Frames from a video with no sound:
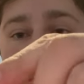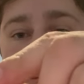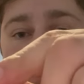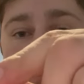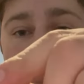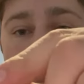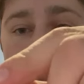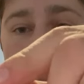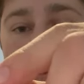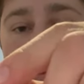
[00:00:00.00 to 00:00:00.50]

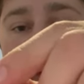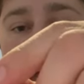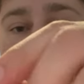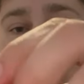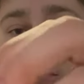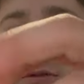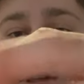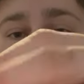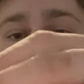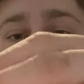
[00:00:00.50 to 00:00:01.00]
two
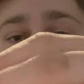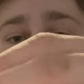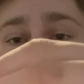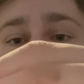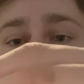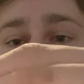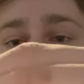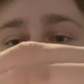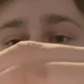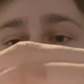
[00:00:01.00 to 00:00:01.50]
Lego
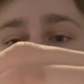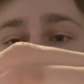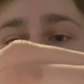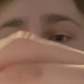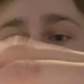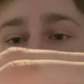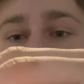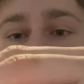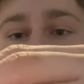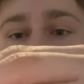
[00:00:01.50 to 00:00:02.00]
tiles.
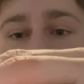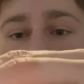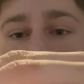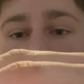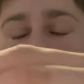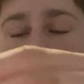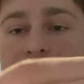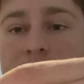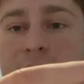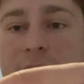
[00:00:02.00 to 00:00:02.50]
And here
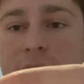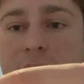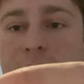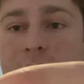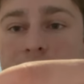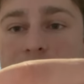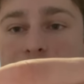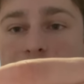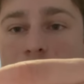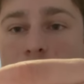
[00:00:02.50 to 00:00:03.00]
is
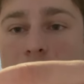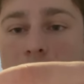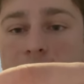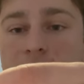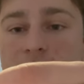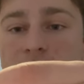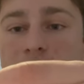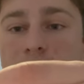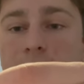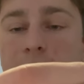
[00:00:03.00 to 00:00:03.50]
the
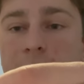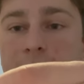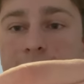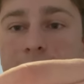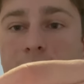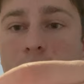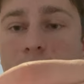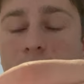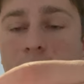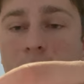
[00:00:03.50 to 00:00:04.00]
two by
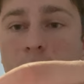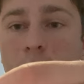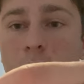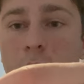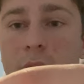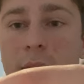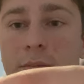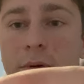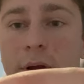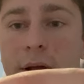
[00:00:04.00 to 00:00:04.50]
four
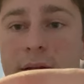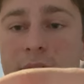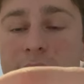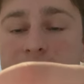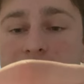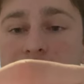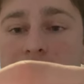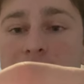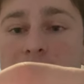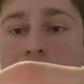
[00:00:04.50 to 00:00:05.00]

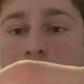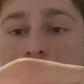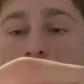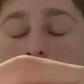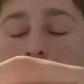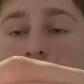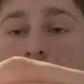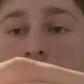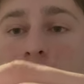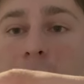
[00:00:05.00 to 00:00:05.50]
Webricks
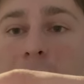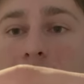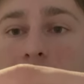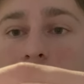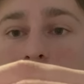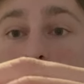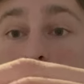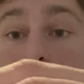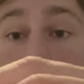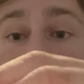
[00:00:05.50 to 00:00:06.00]

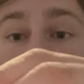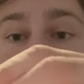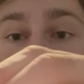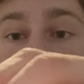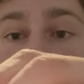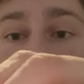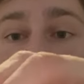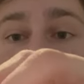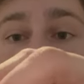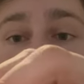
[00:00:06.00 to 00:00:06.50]
uh, brick.
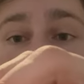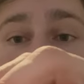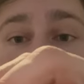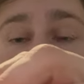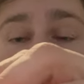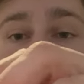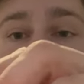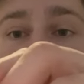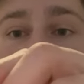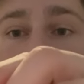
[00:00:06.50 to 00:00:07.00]

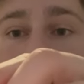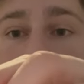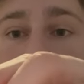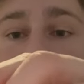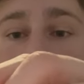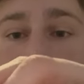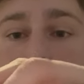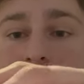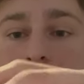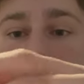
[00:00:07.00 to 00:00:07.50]
And uh,
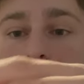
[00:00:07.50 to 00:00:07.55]
it